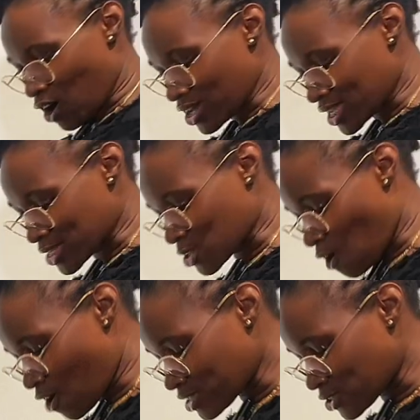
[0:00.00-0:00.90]
He's
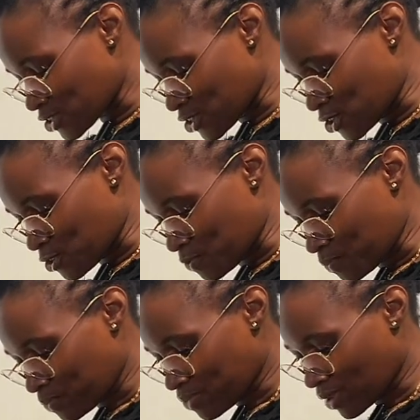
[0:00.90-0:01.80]
under you
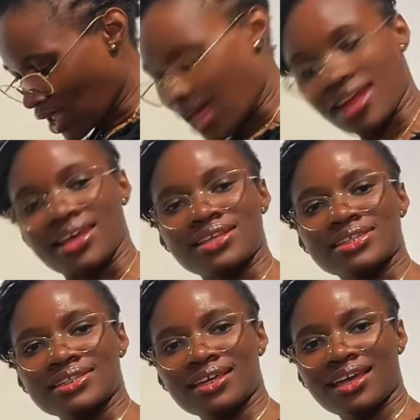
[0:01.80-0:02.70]
and
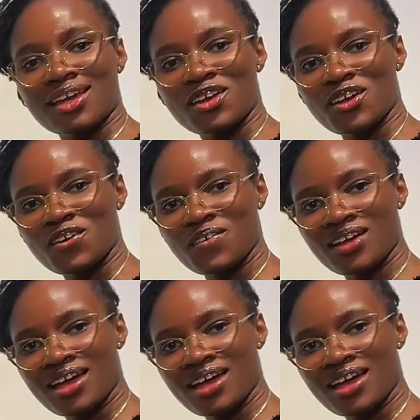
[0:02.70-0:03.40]
he's licking you.